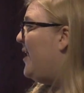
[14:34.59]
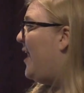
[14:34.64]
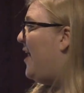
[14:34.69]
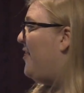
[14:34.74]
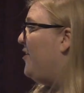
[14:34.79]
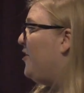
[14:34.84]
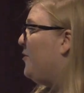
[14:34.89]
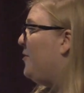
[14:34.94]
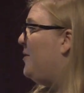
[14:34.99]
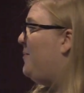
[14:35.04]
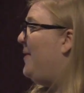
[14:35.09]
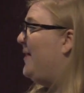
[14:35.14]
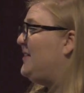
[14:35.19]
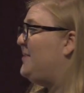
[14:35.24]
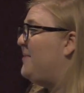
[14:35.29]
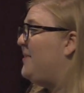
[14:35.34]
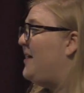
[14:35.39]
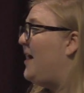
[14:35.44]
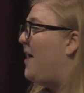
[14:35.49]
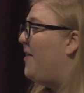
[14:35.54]
and then you're going to pick
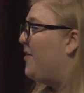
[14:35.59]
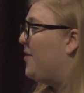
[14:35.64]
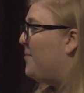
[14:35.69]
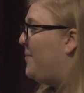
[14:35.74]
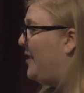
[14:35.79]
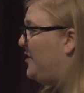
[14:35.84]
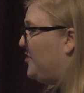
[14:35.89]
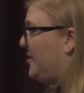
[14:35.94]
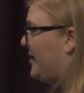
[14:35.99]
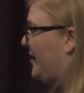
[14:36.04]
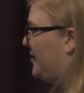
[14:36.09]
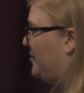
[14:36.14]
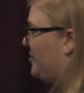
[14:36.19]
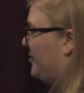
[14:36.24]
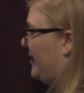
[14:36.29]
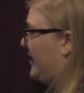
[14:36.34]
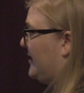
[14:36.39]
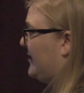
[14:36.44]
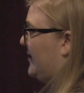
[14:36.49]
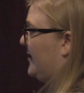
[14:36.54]
some of the other major
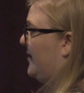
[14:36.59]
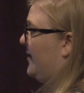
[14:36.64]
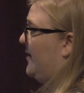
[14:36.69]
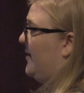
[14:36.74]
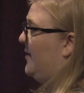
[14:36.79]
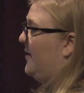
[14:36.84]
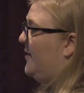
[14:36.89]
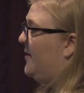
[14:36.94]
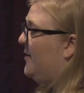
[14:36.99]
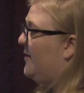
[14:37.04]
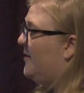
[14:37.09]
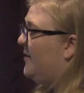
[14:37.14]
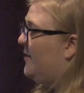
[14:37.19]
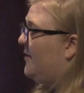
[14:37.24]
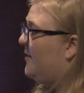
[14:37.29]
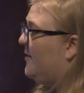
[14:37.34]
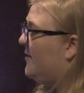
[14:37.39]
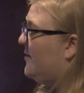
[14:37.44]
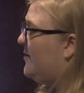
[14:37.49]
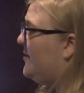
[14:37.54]
countries.
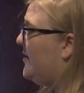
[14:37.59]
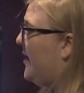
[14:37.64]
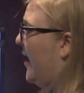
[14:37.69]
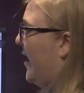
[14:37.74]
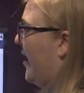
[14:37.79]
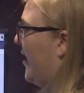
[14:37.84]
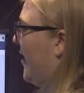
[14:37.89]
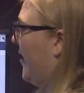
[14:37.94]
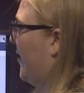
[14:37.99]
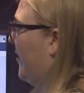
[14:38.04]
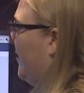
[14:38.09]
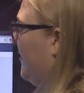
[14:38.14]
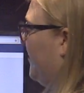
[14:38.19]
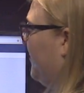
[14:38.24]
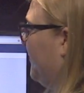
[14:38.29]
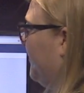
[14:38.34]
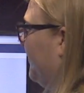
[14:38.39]
So